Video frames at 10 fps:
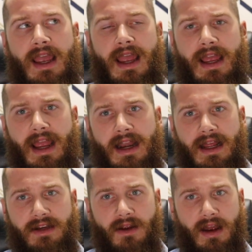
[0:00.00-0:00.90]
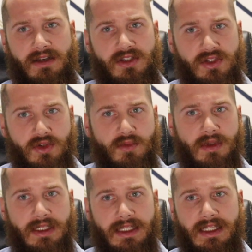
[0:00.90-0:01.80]
and, and I, I do
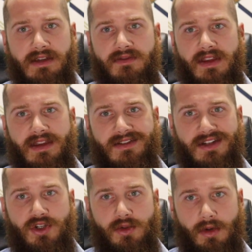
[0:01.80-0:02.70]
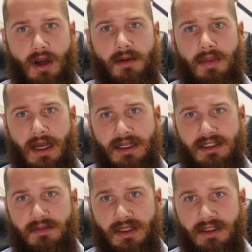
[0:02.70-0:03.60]
believe that there's a strong
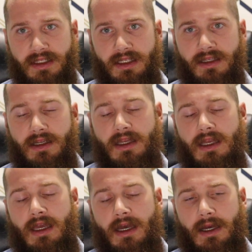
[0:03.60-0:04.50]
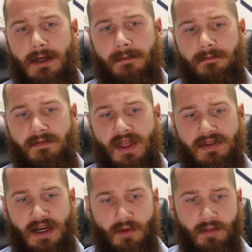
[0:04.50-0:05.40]
possibility um, that
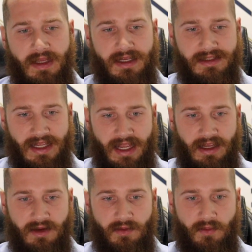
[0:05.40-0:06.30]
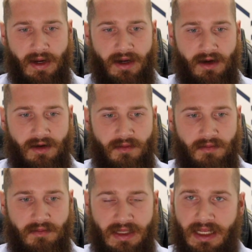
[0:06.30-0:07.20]
there will be a day where
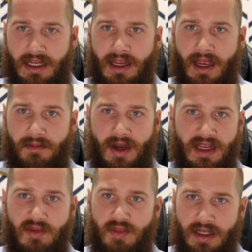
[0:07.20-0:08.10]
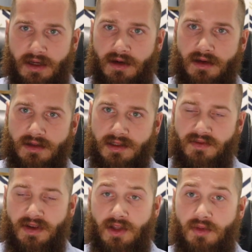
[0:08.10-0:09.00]
me and my peers,
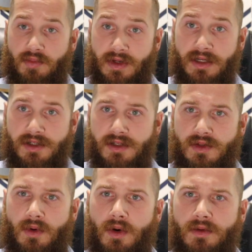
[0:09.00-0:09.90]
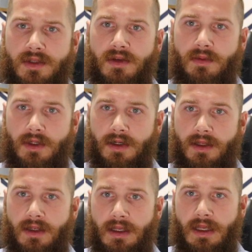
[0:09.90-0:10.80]
fellow preachers who hold to the
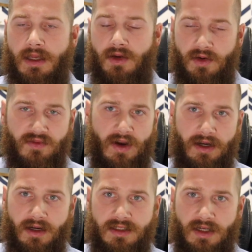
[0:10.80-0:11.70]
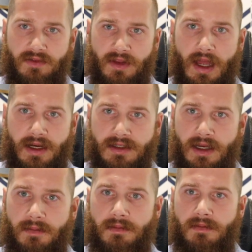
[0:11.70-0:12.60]
word, could find ourselves locked
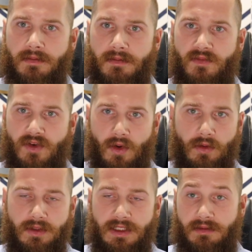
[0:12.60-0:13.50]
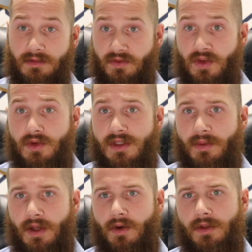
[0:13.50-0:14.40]
up for holding the views that
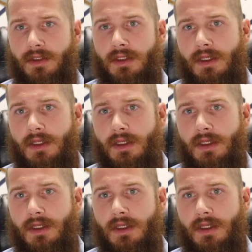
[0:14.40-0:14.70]
we hold.